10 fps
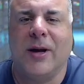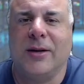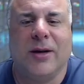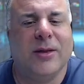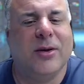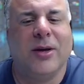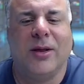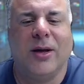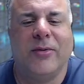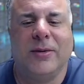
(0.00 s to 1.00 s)
I know
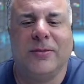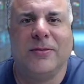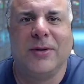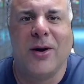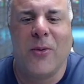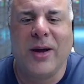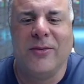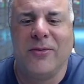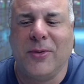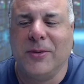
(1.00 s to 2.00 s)
y'all love it. Y'all
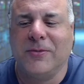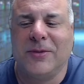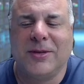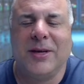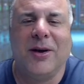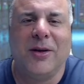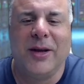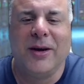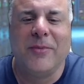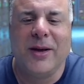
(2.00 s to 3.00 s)
waiting for it. See y'all
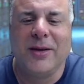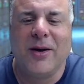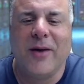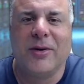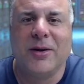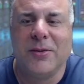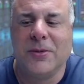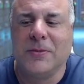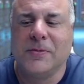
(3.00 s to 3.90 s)
later, man. Y'all have a good one.